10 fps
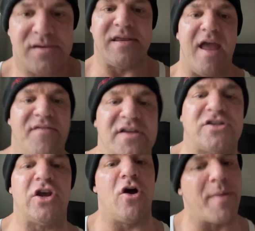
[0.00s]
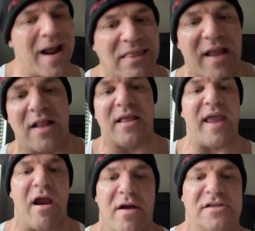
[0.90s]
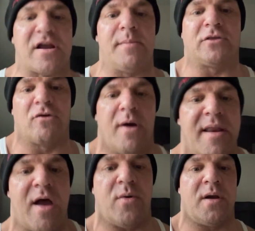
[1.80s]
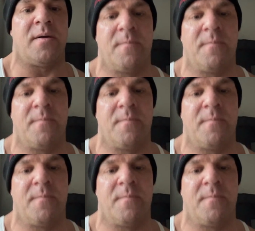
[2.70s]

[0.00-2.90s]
But I think Aaron's coming through on that one.